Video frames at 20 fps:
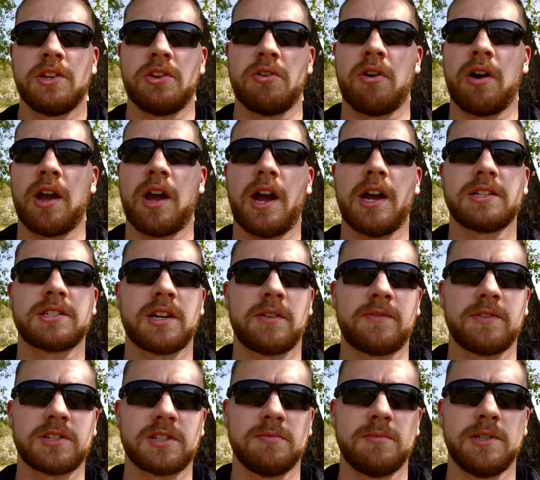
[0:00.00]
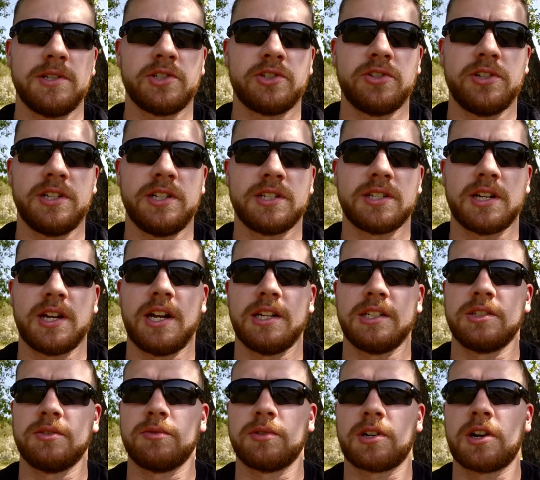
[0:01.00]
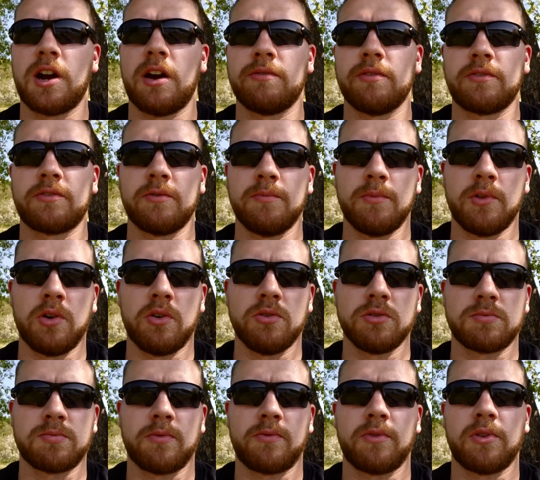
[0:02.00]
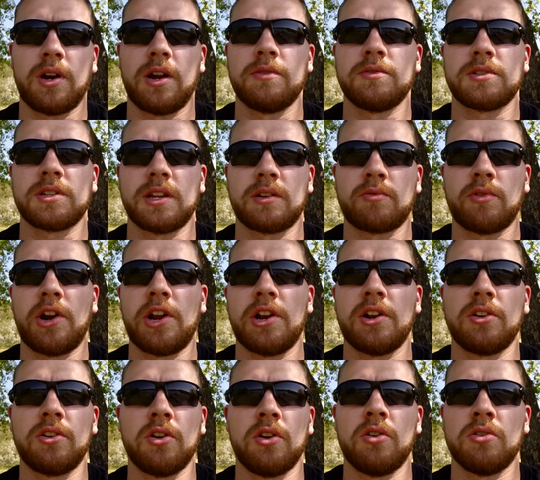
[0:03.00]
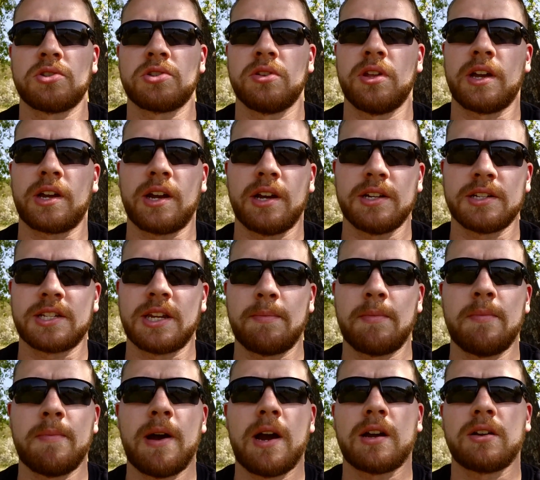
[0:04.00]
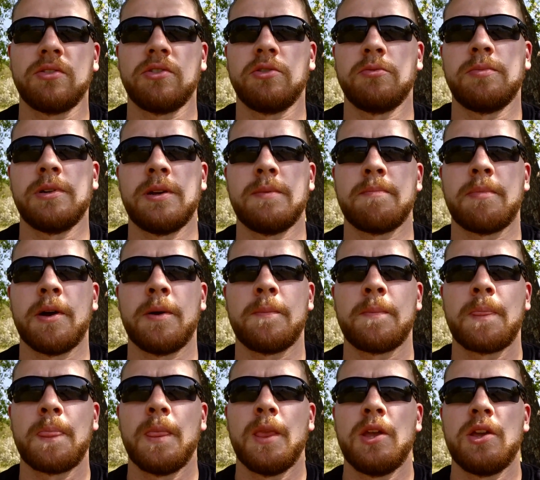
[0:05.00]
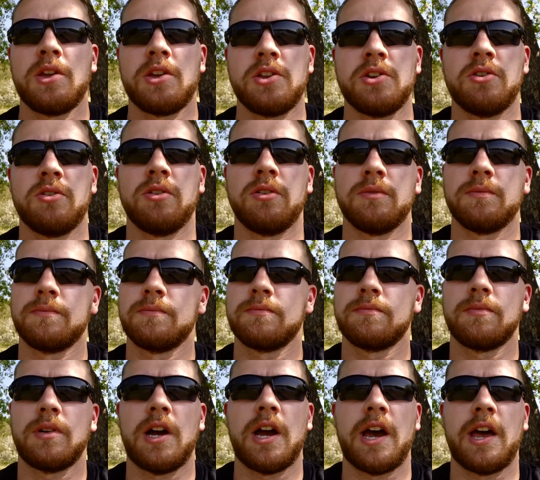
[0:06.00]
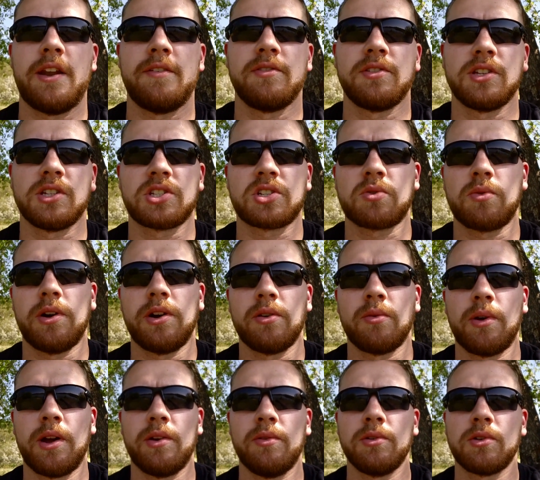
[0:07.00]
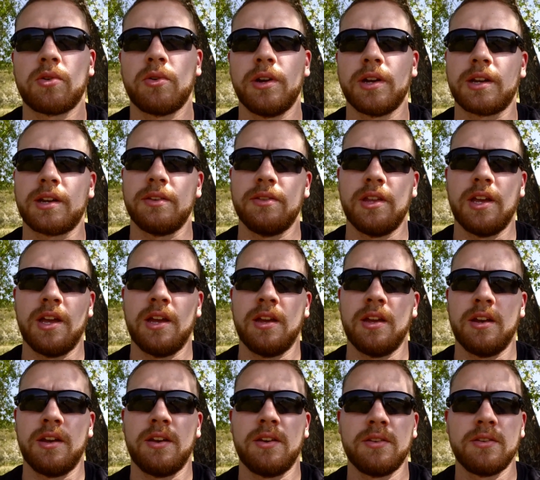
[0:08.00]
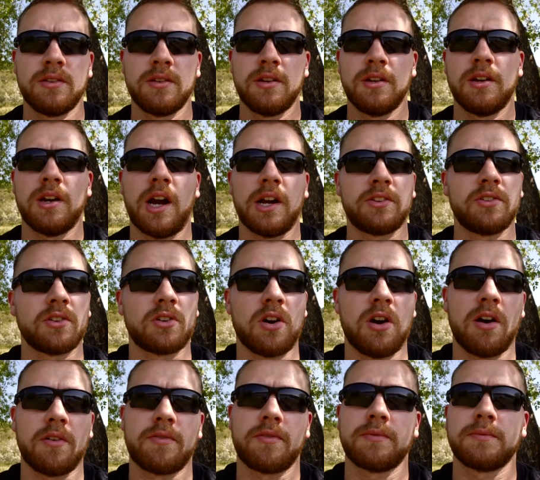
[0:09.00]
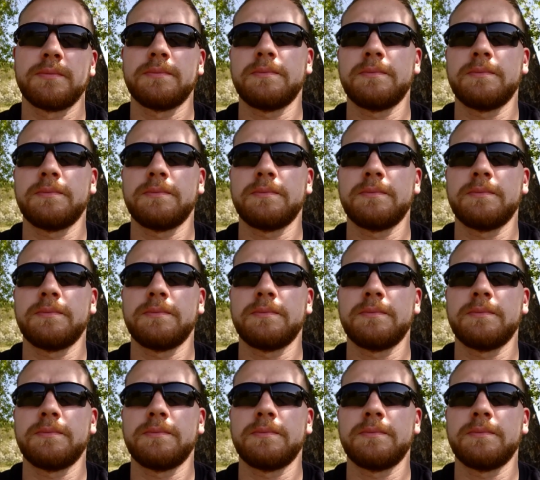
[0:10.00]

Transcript: I suffered some injuries and had to recover from those before I was like ready to go. So that kind of set me back a little bit, but I had everything squared away real quick, and then I took off.